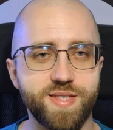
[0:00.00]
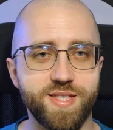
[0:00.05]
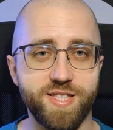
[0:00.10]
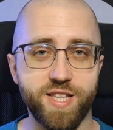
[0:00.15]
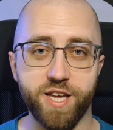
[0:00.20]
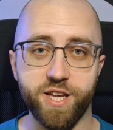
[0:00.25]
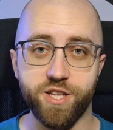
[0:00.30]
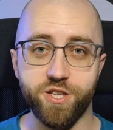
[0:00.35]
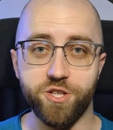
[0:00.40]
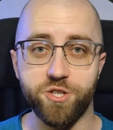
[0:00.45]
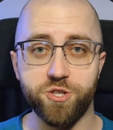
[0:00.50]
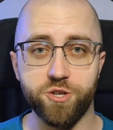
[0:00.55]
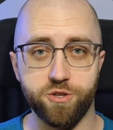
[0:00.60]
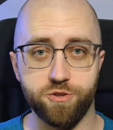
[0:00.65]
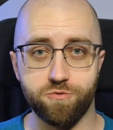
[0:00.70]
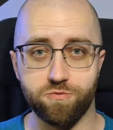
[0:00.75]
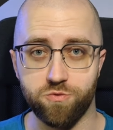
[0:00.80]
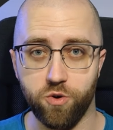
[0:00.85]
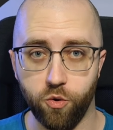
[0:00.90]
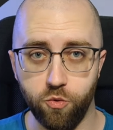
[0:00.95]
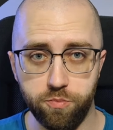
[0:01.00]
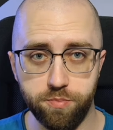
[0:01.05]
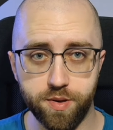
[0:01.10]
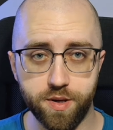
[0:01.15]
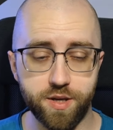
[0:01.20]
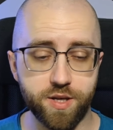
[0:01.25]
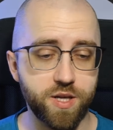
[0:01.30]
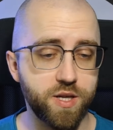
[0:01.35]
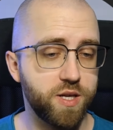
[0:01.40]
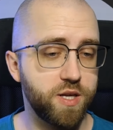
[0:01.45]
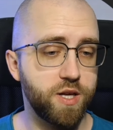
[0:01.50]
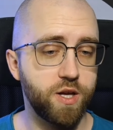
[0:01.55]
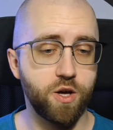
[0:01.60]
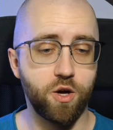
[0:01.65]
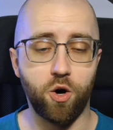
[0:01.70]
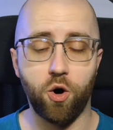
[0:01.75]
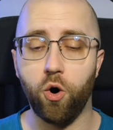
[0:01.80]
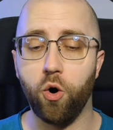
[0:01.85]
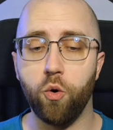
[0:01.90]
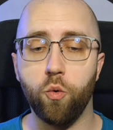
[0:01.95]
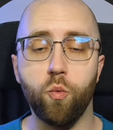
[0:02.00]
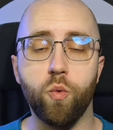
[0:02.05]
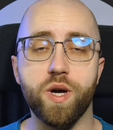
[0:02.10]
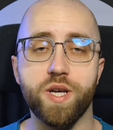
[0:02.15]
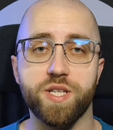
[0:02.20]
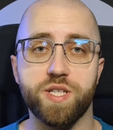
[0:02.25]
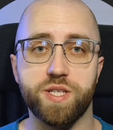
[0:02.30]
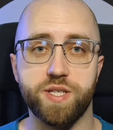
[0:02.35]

The initial rope always